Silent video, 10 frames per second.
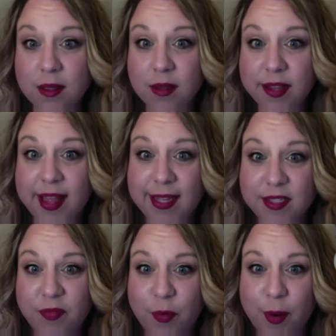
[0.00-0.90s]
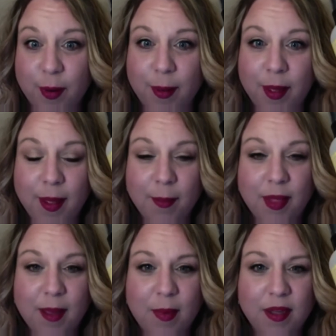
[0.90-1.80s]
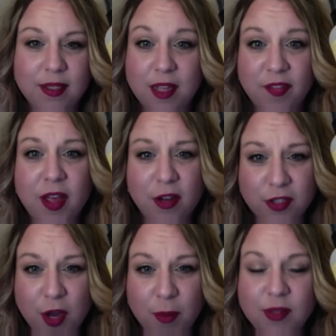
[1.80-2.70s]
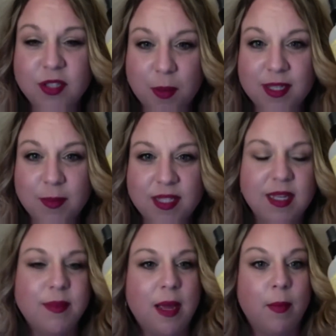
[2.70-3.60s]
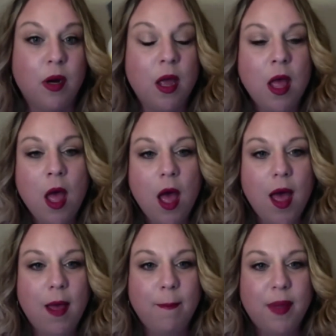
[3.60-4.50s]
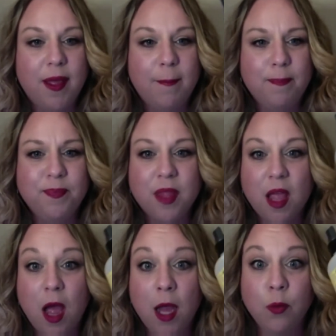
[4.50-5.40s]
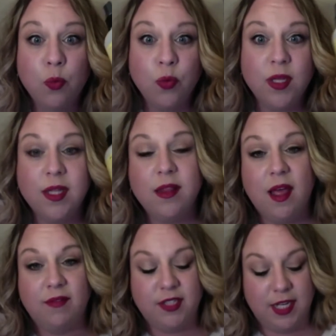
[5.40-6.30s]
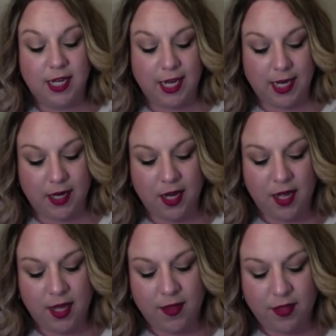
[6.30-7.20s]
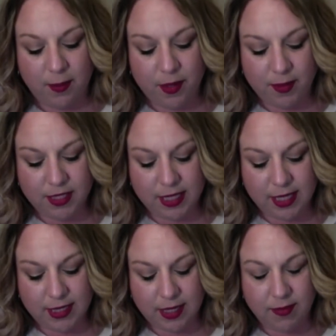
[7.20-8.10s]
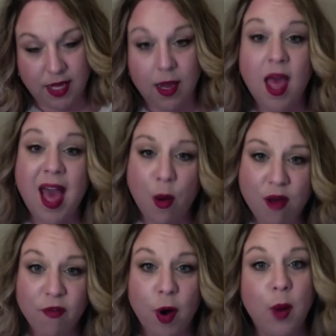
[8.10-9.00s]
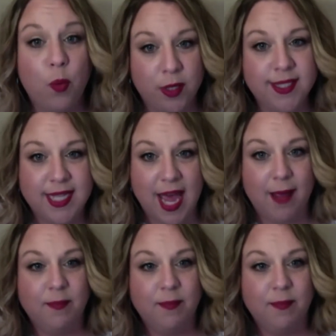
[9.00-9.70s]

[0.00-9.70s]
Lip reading: the last Sephora Play box, not the October, so it must have been September. But I really loved it, and they pretty much say the same thing. However, I will say